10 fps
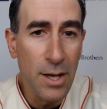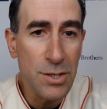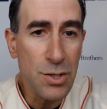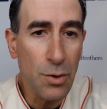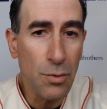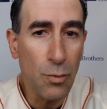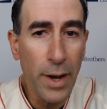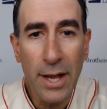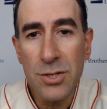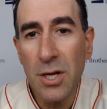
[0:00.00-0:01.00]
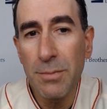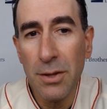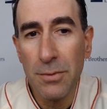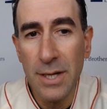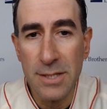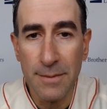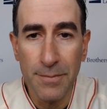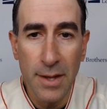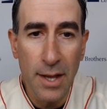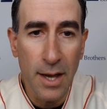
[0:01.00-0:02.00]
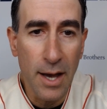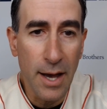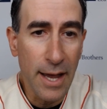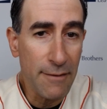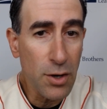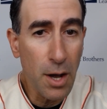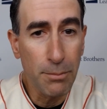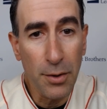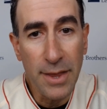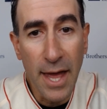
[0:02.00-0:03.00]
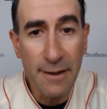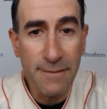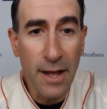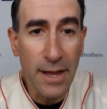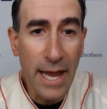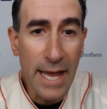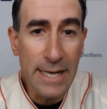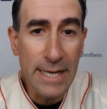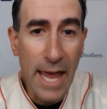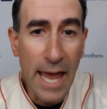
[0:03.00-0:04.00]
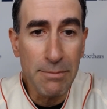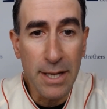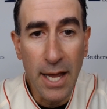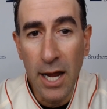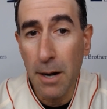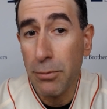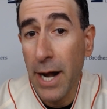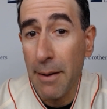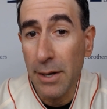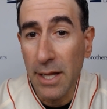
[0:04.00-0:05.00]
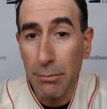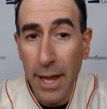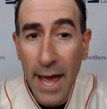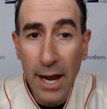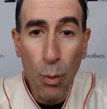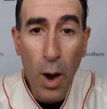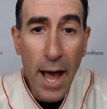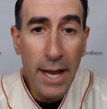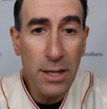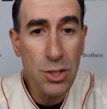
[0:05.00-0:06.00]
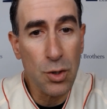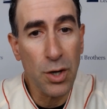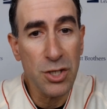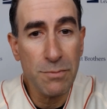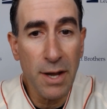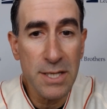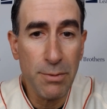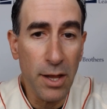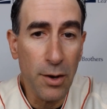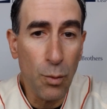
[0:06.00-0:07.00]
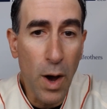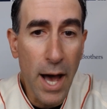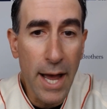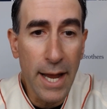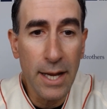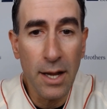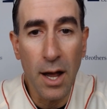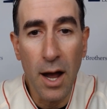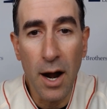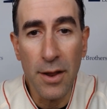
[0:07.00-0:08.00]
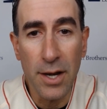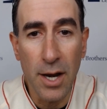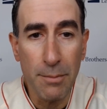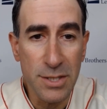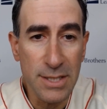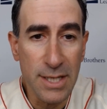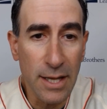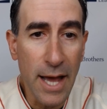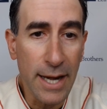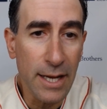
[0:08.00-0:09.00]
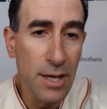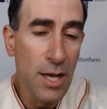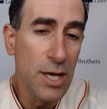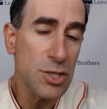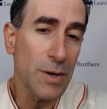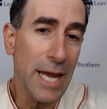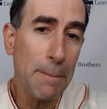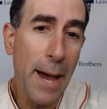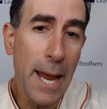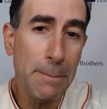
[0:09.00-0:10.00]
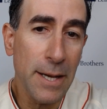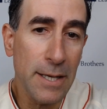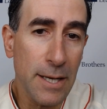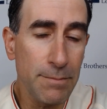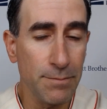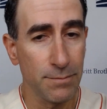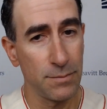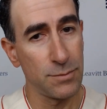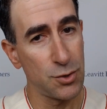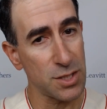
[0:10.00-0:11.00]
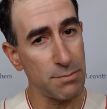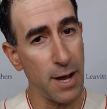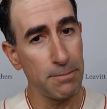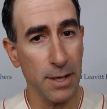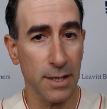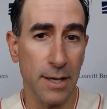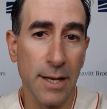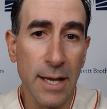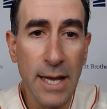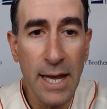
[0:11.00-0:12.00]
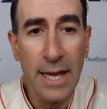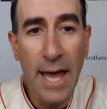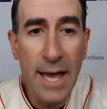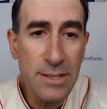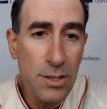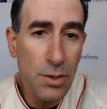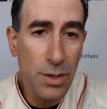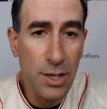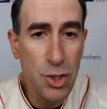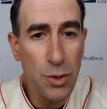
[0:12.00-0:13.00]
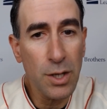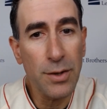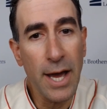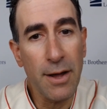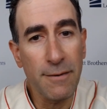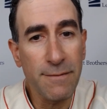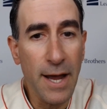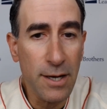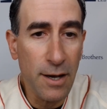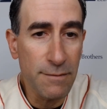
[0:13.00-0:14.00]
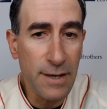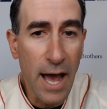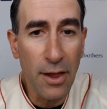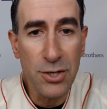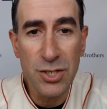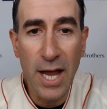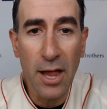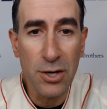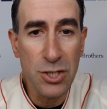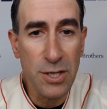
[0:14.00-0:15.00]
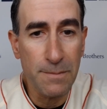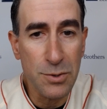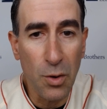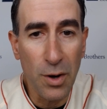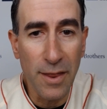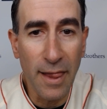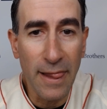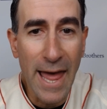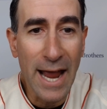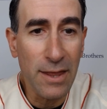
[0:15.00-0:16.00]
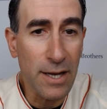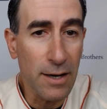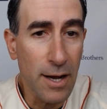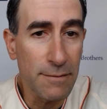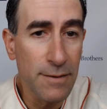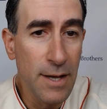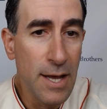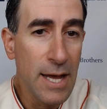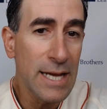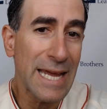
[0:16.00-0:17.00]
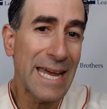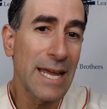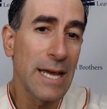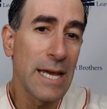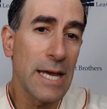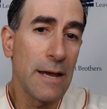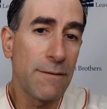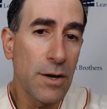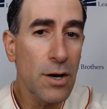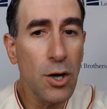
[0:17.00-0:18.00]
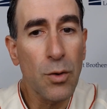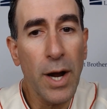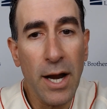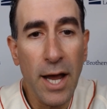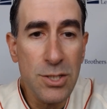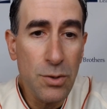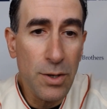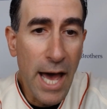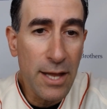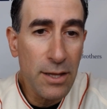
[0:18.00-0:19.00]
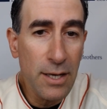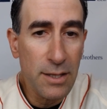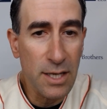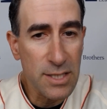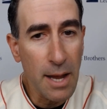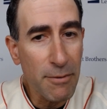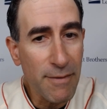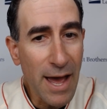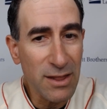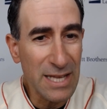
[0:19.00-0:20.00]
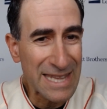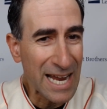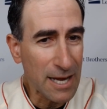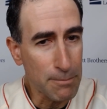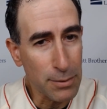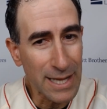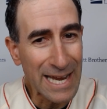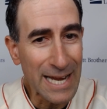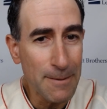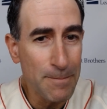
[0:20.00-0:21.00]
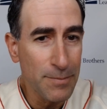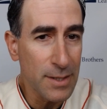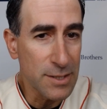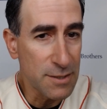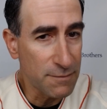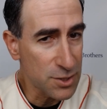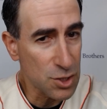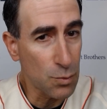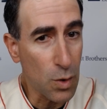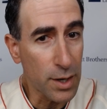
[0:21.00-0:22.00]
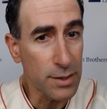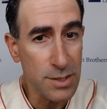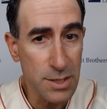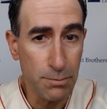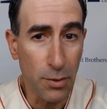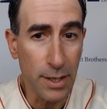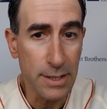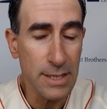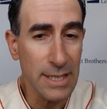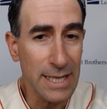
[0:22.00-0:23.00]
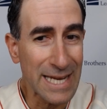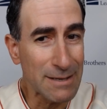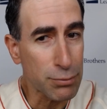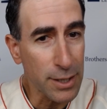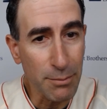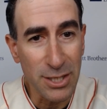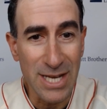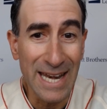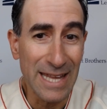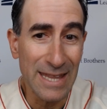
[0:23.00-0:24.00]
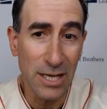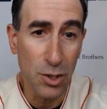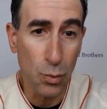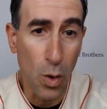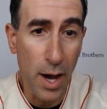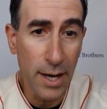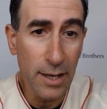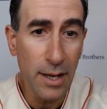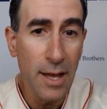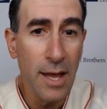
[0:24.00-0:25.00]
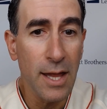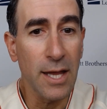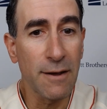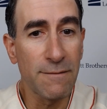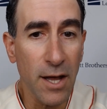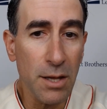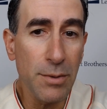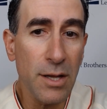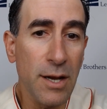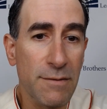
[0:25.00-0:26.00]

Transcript: So what else could be the reason? After all, both NFL and NBA are predominantly black. Why the shortage in baseball, and why are the numbers declining? So in my opinion, just my opinion, it has to do with a trickle-down effect of college scholarships or the lack thereof. Okay, if you're a great high school athlete, the type of athlete that can play Division I sport in pretty much anything you wanted, the availability